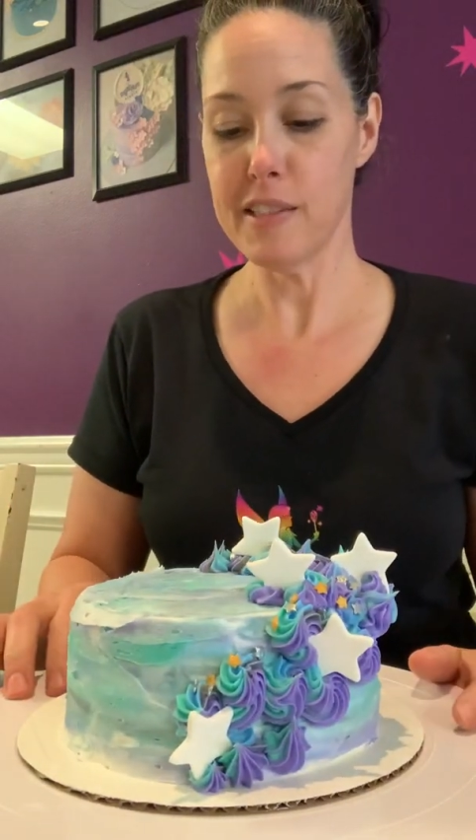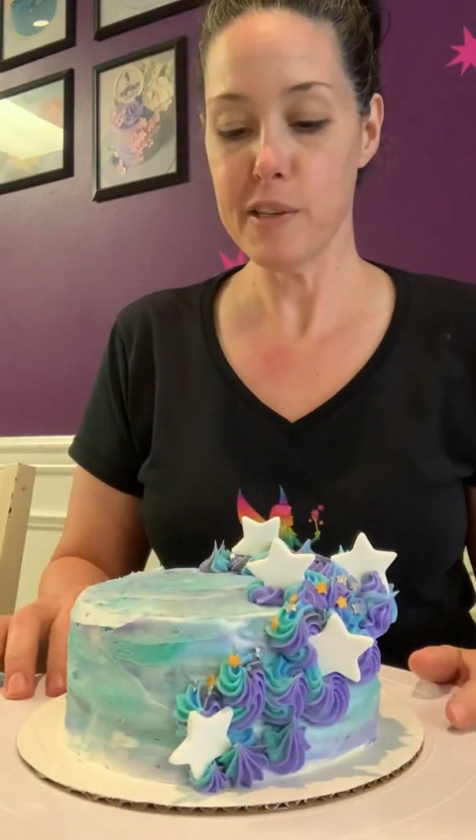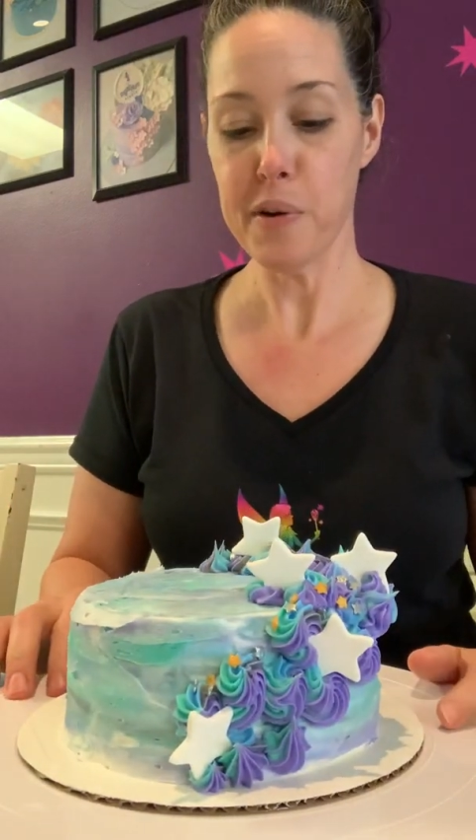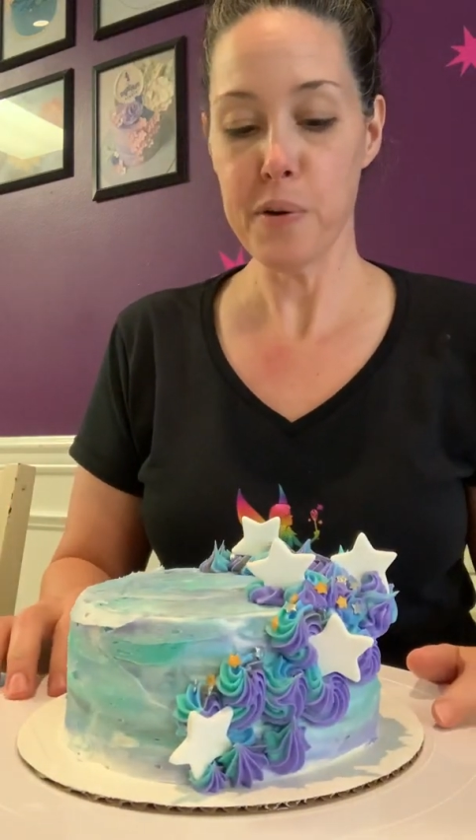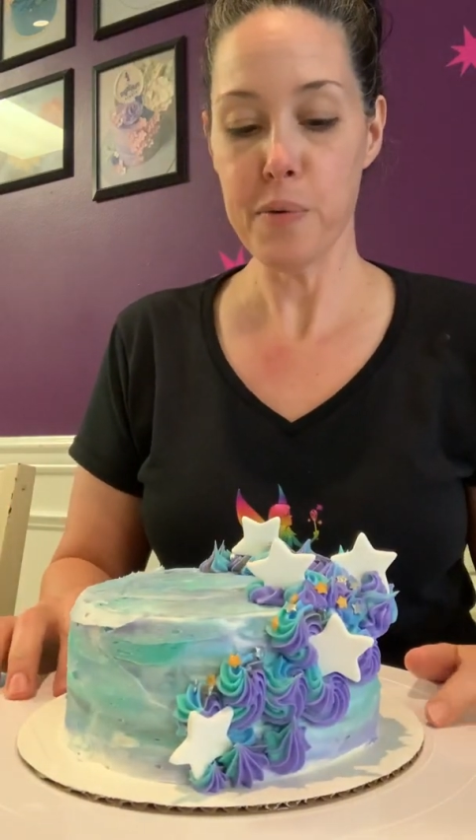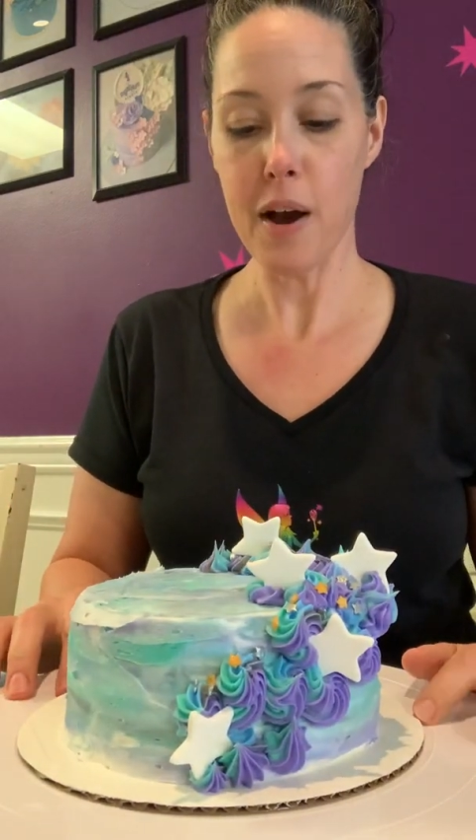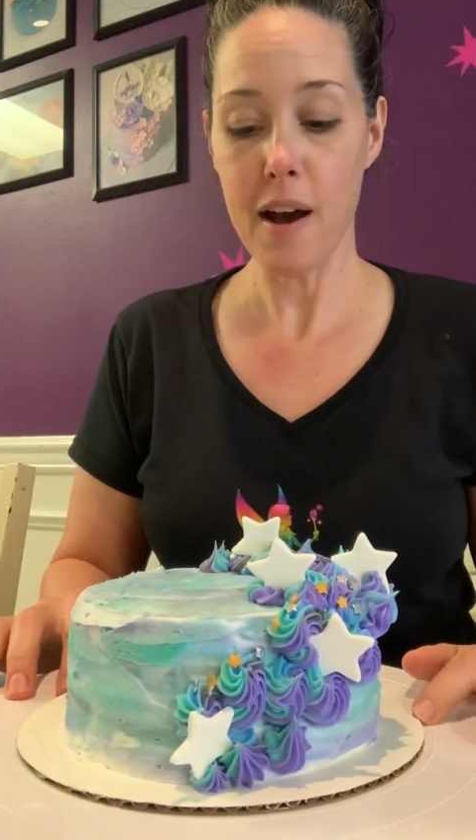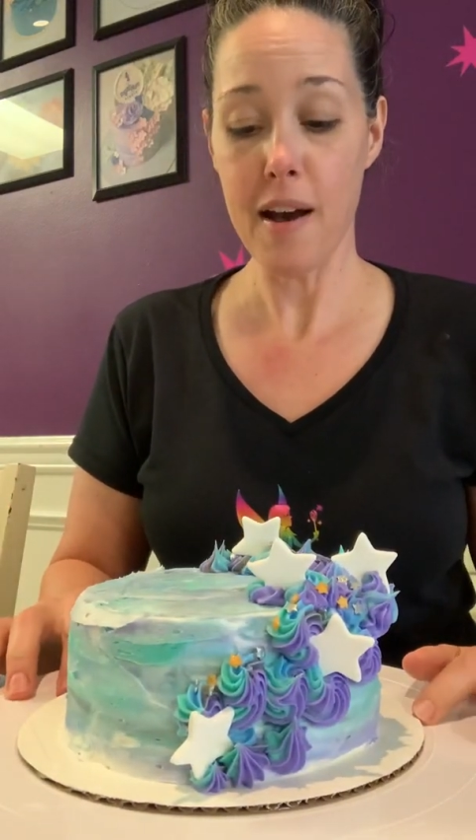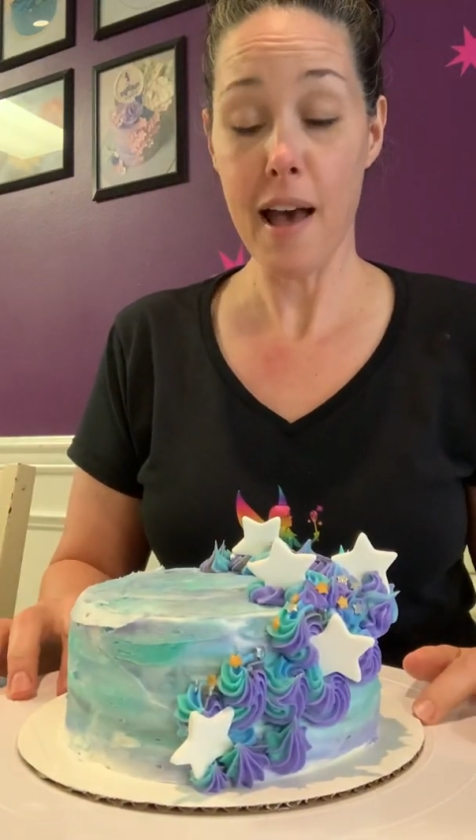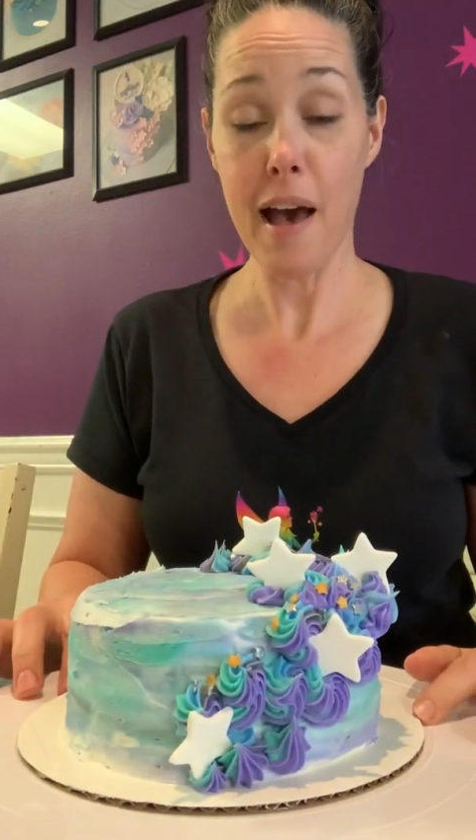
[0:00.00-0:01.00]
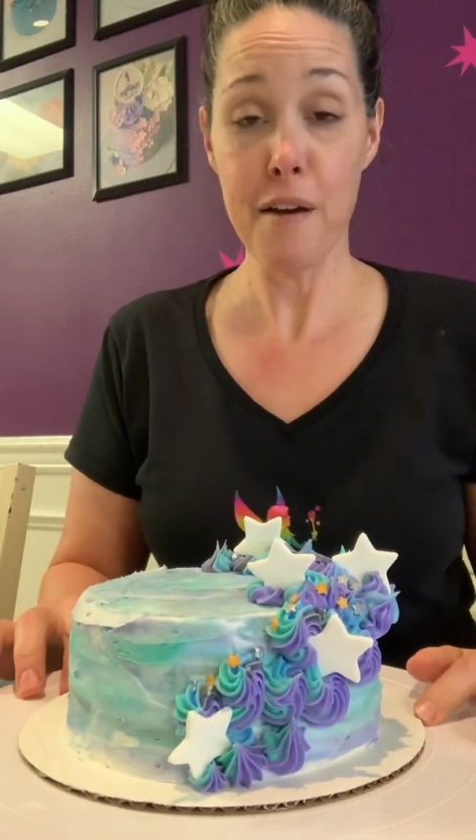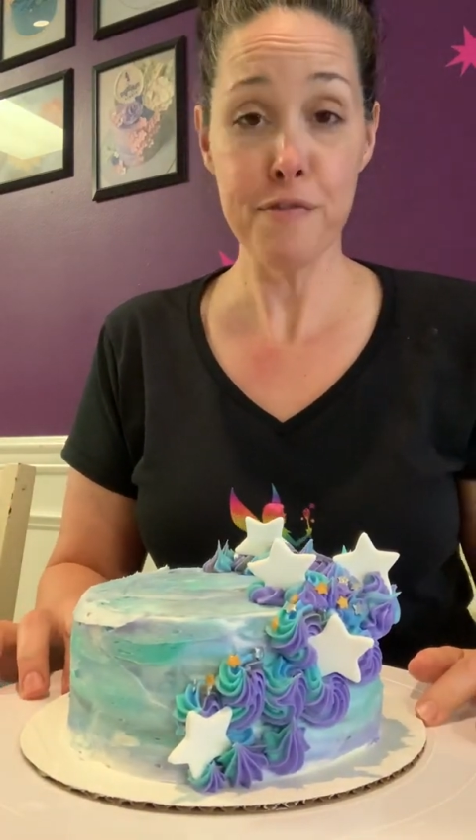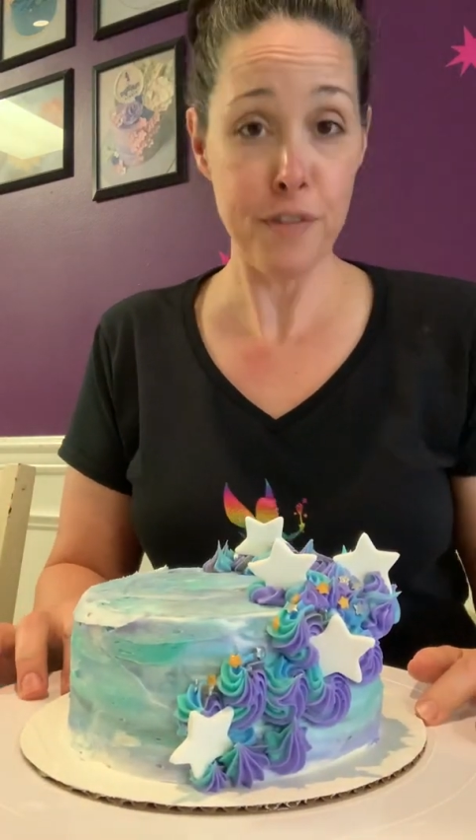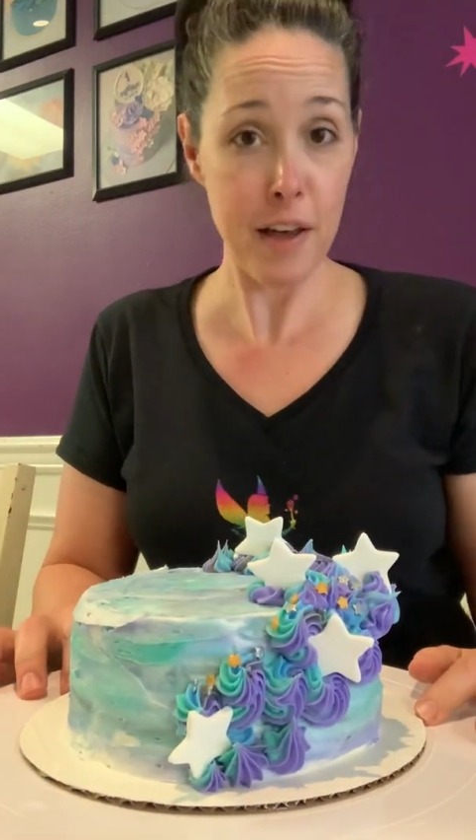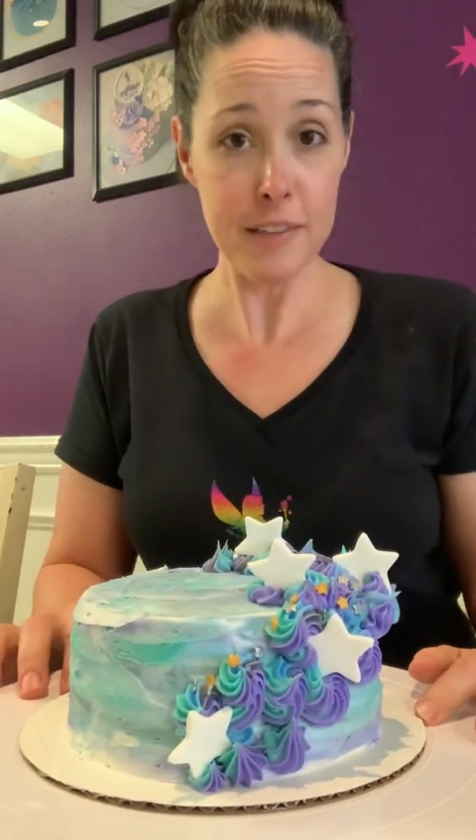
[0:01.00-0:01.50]
So have
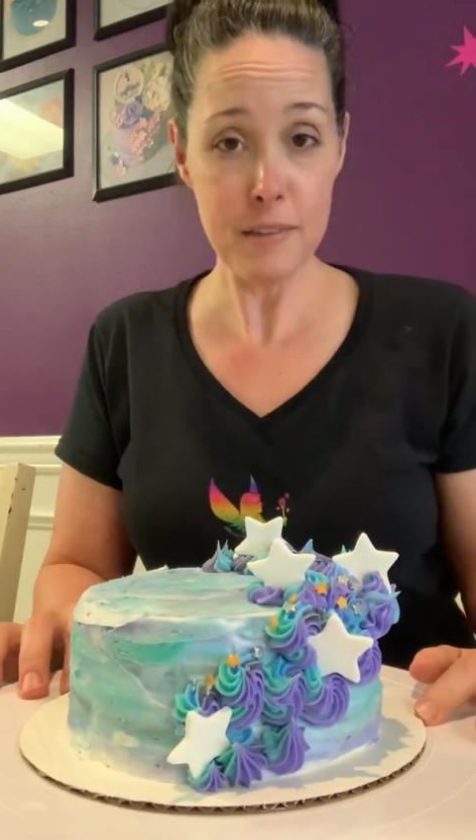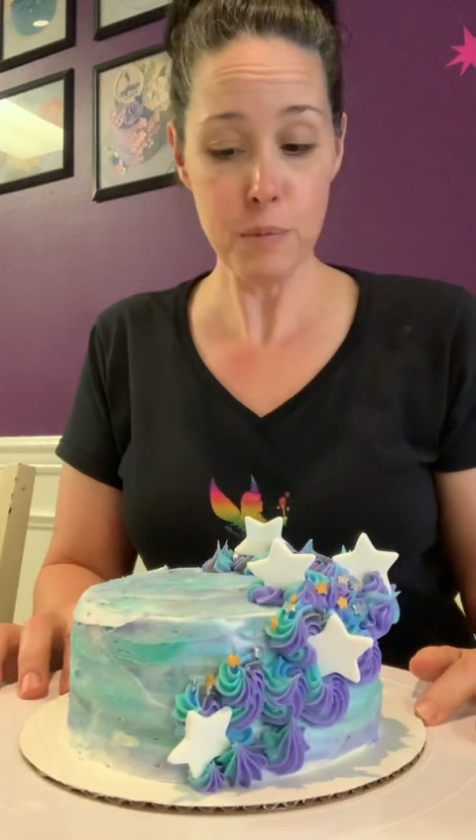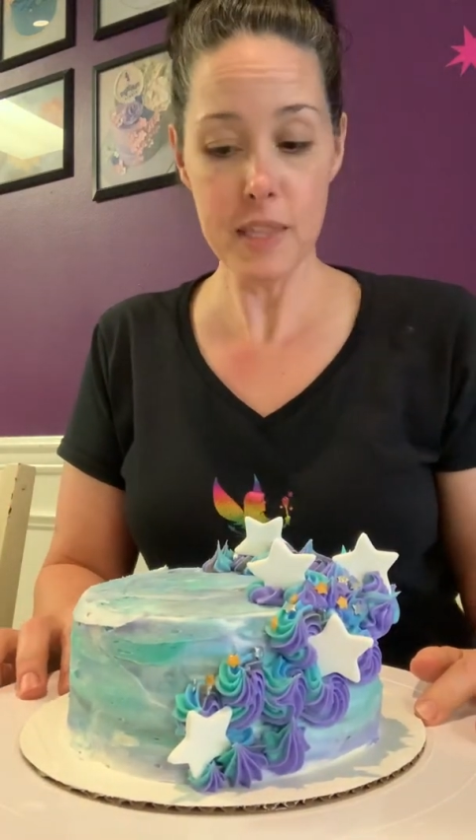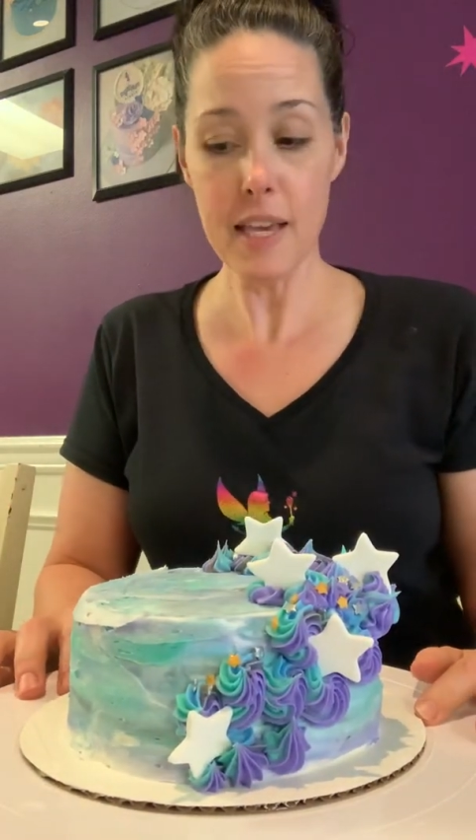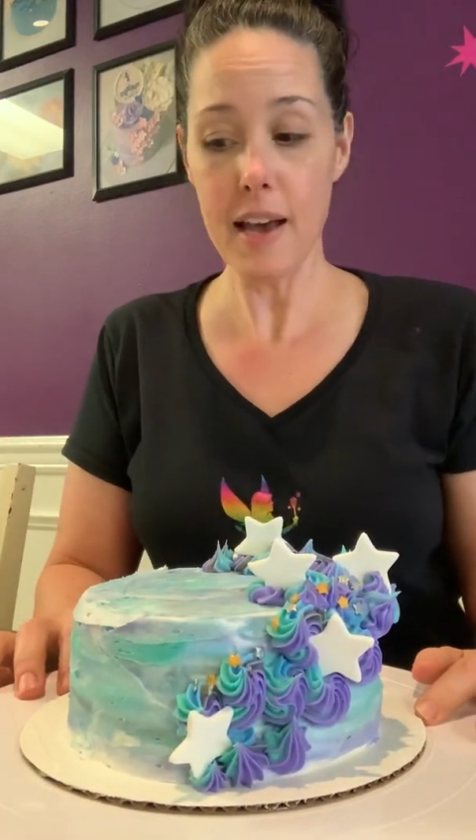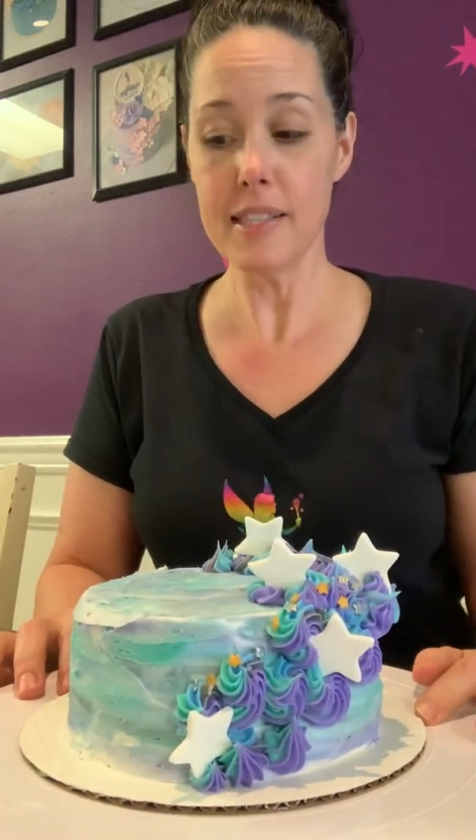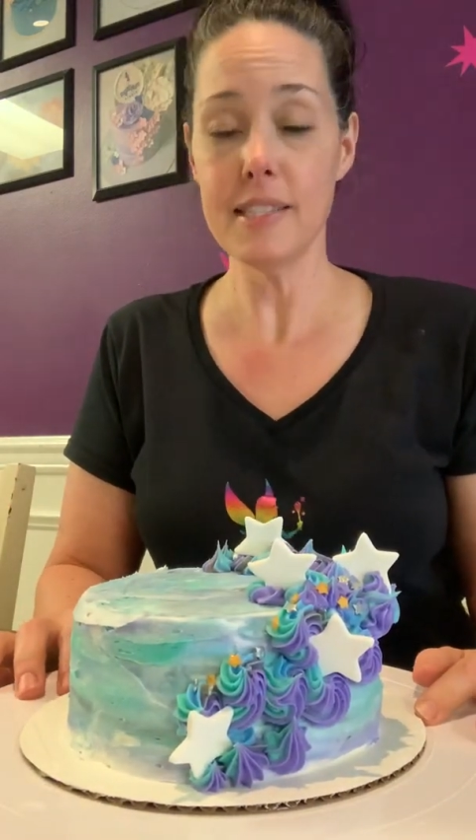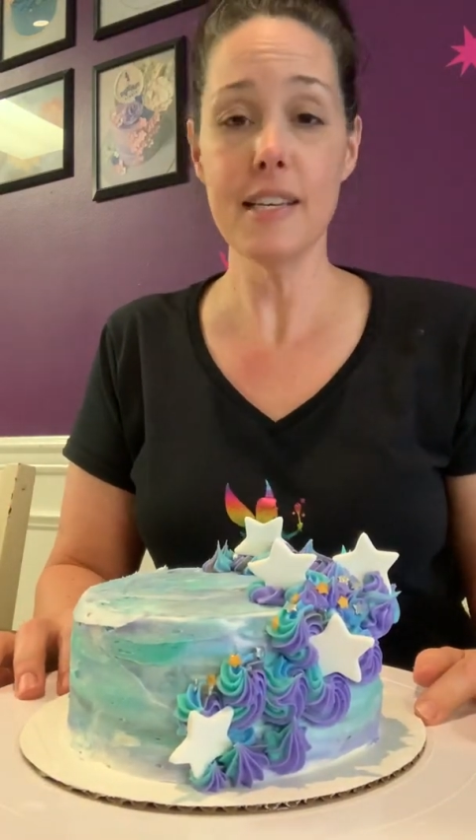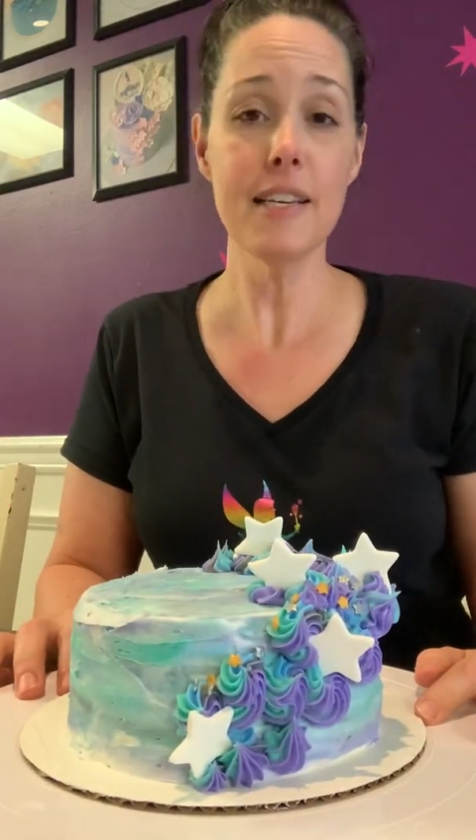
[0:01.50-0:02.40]
fun with the icing.